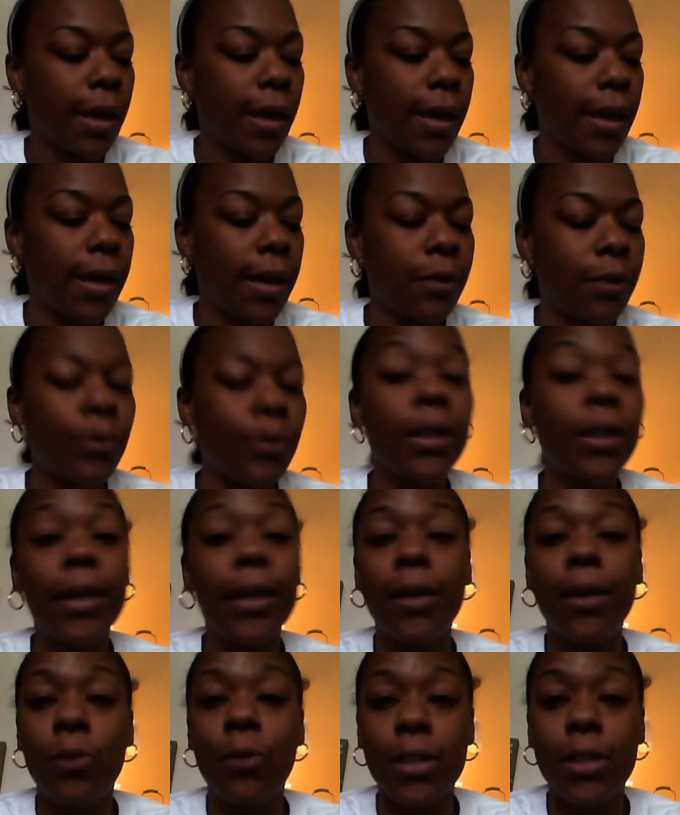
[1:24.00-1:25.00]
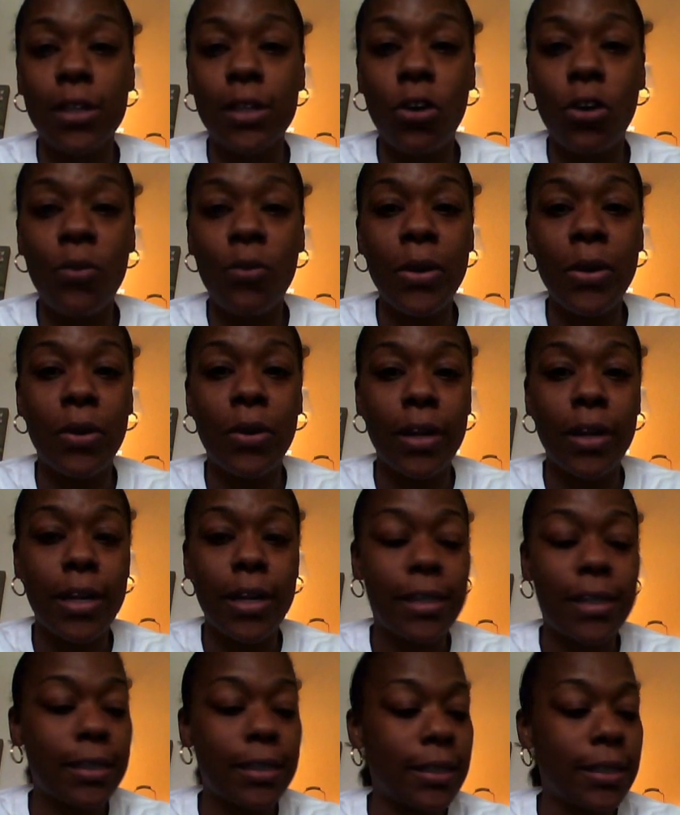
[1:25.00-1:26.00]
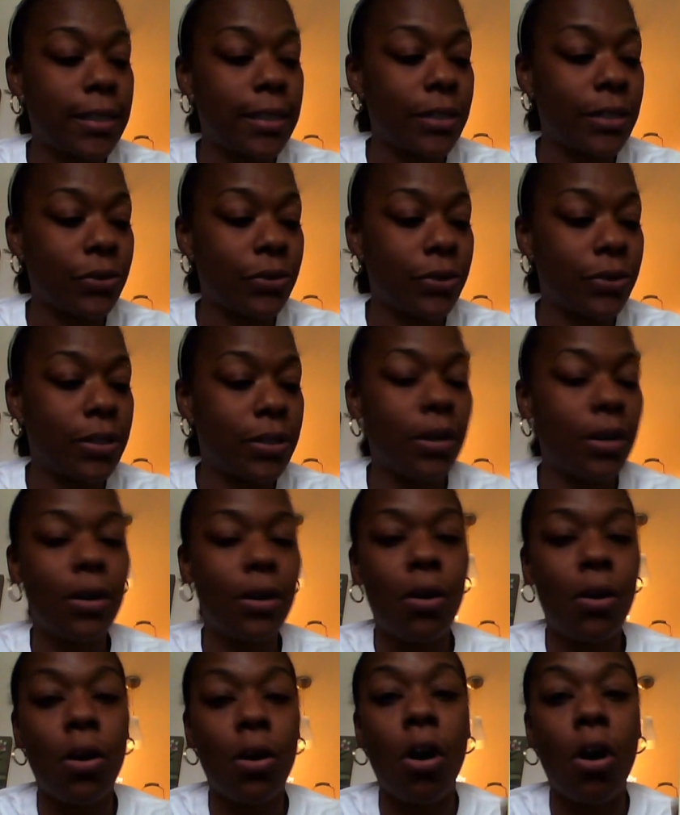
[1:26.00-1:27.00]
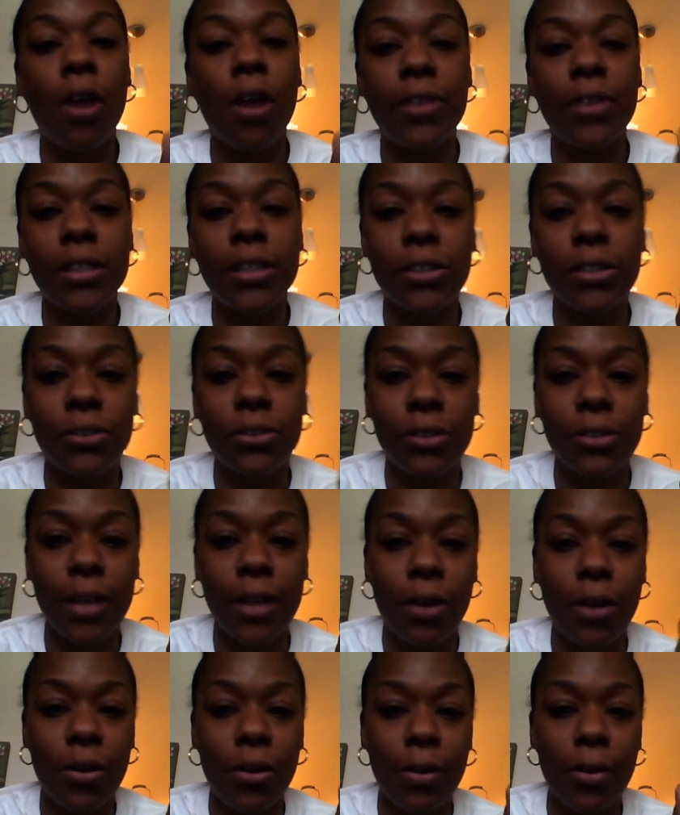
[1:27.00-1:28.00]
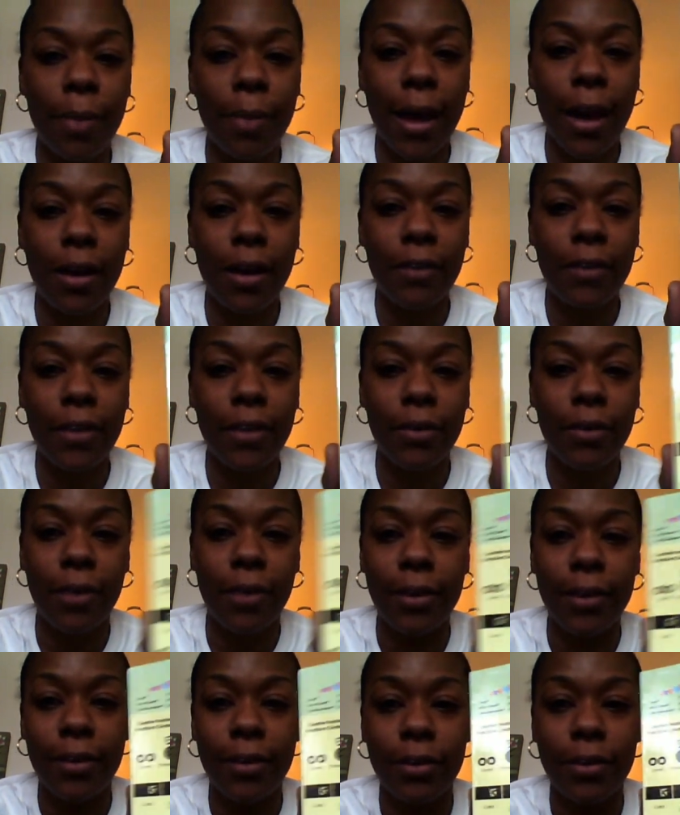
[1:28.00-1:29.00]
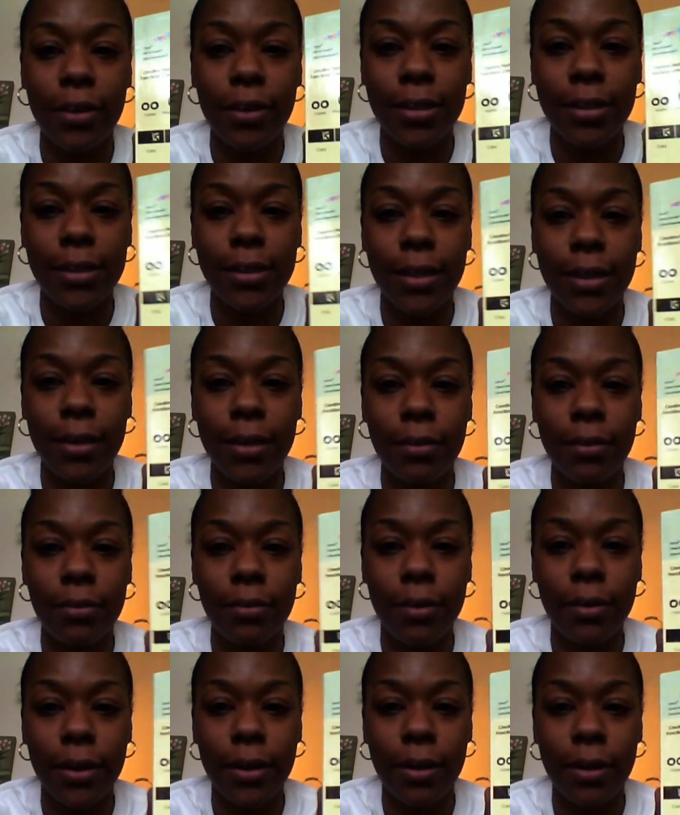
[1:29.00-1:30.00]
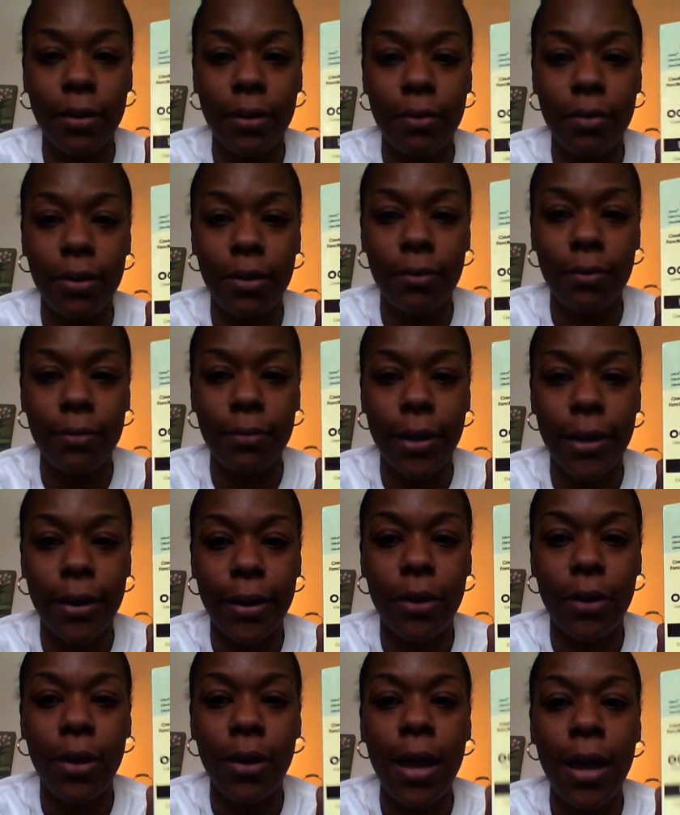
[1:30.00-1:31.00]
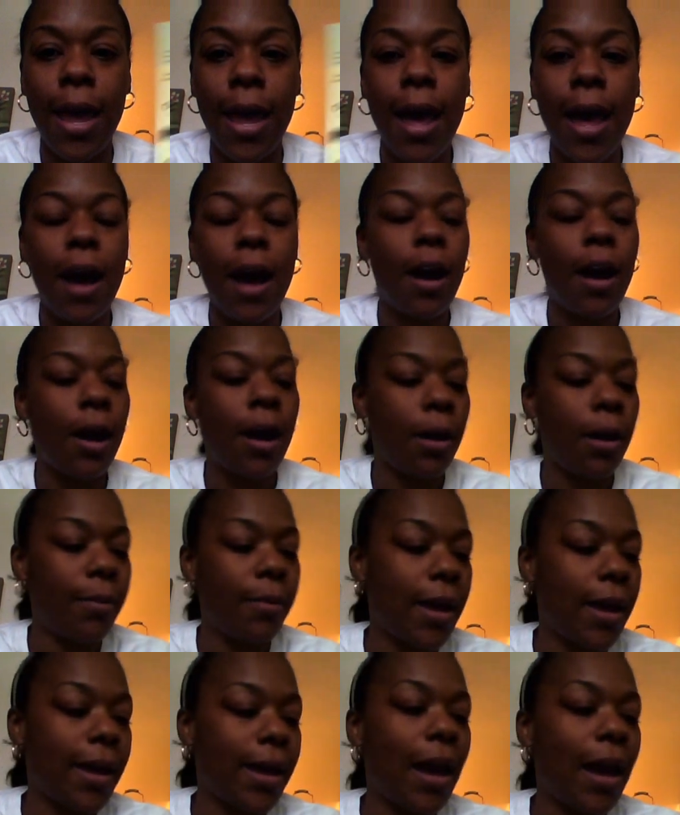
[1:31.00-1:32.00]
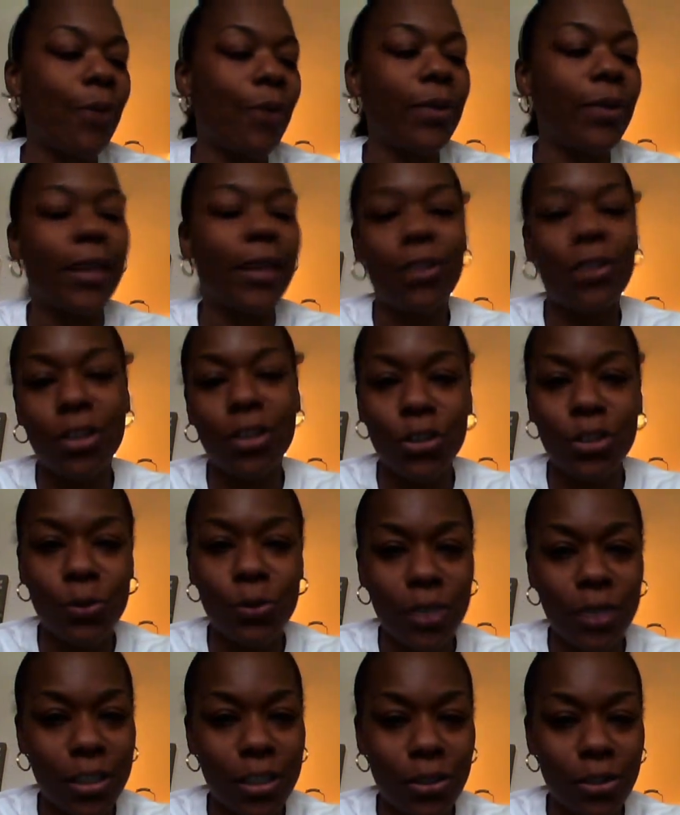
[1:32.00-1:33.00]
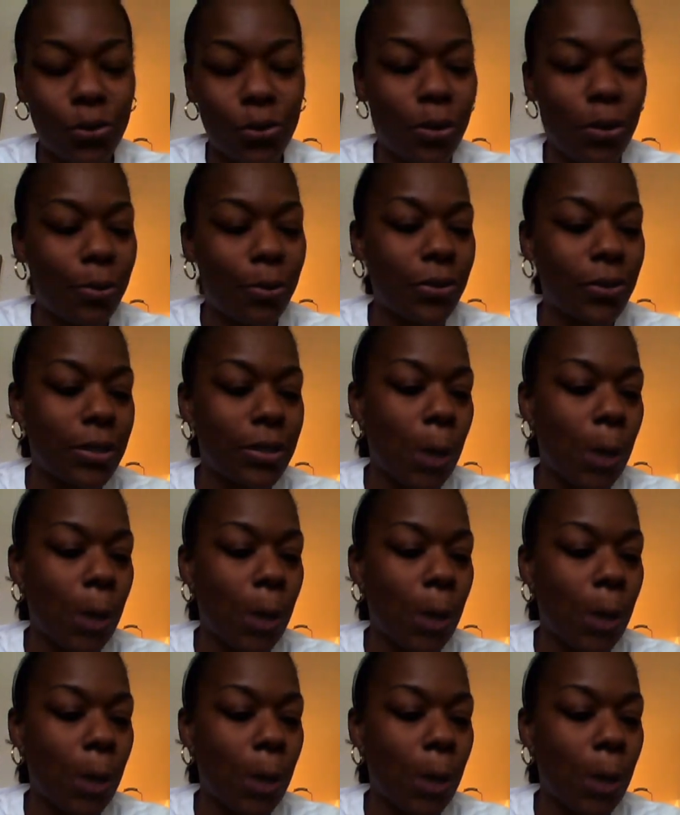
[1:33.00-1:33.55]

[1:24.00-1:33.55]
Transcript: And really what sold me on it is the scissors or are the scissors that are on the back of it right there. You can see it. There you go. Oh, there you go. Um, I, I thought those were just adorable.